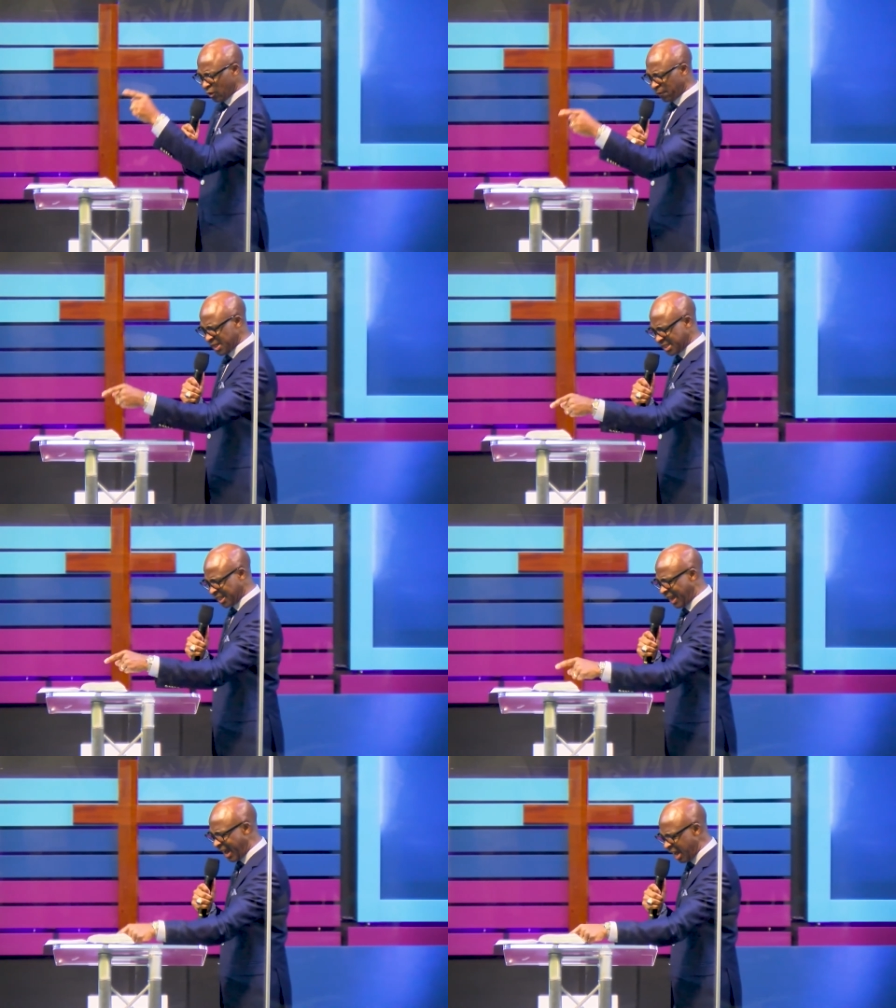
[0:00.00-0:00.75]
of this
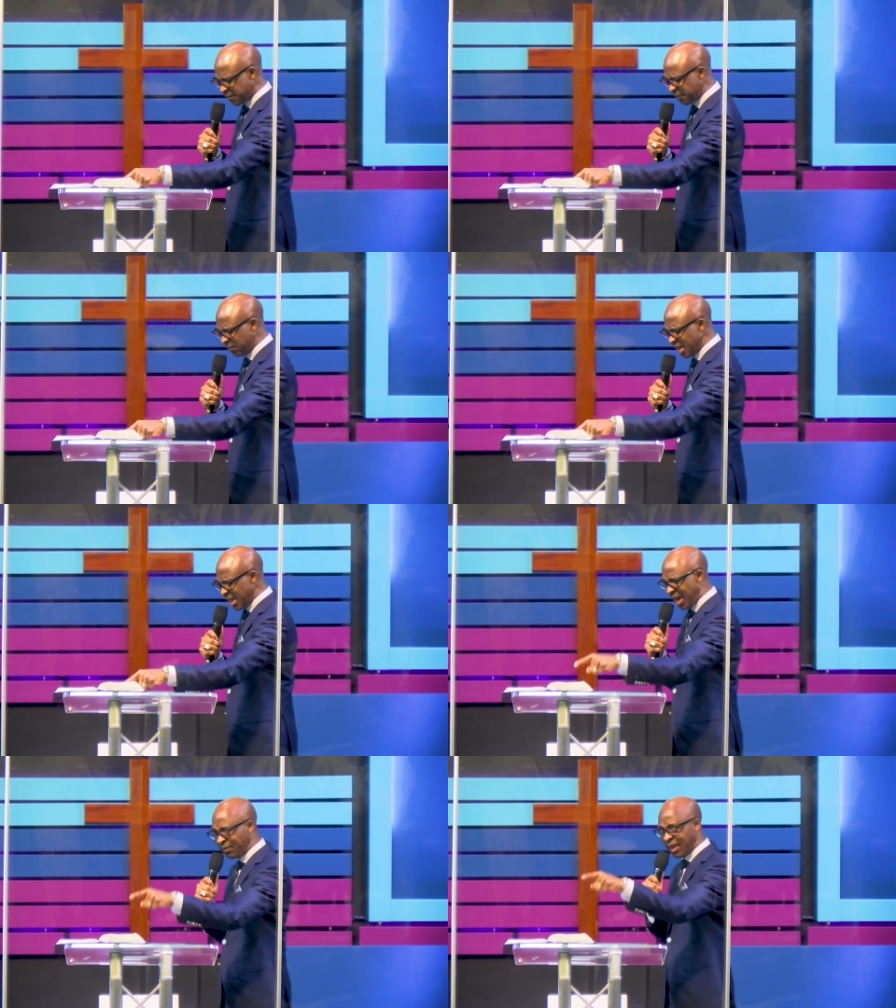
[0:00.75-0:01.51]
life
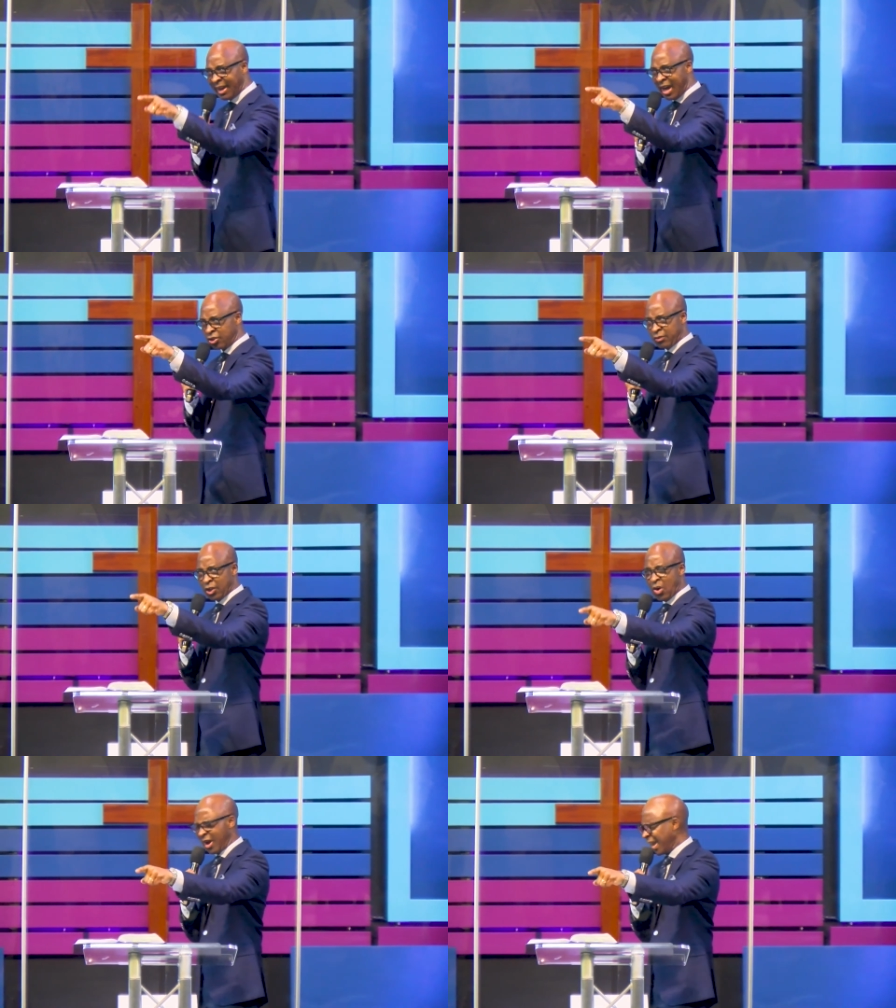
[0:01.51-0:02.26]
and the light of
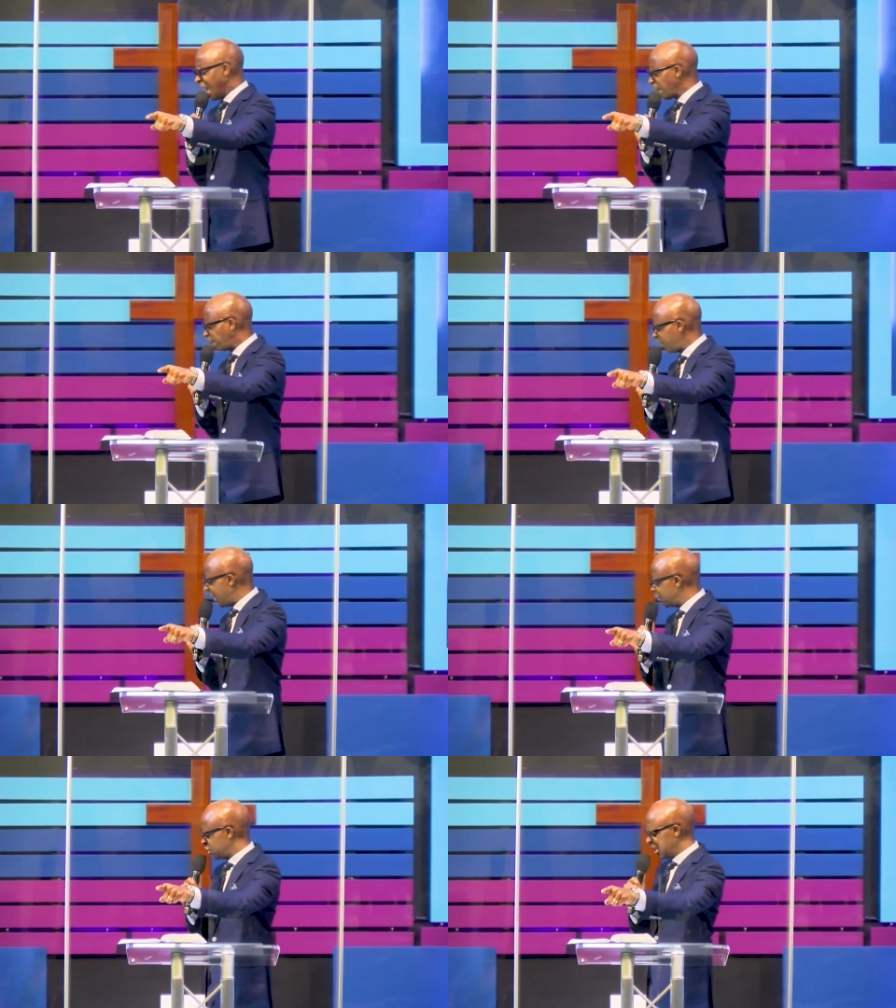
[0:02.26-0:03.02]
God. And I
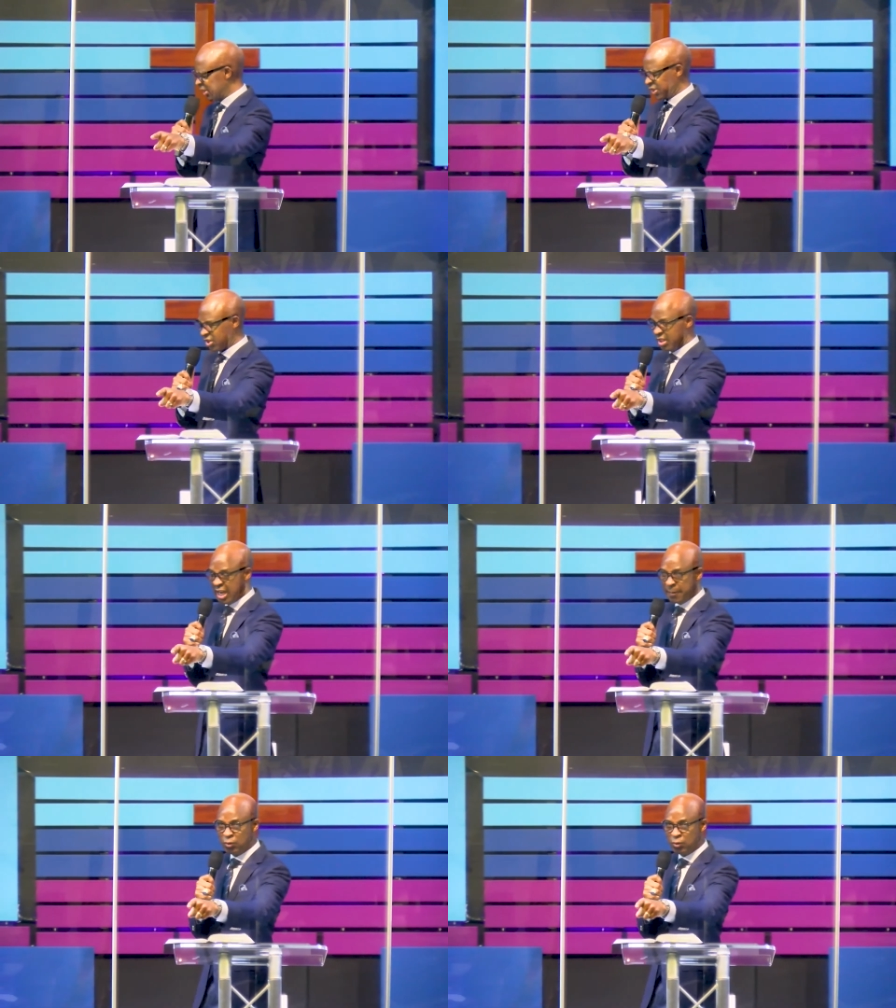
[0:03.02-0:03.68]
pray in Jesus' name,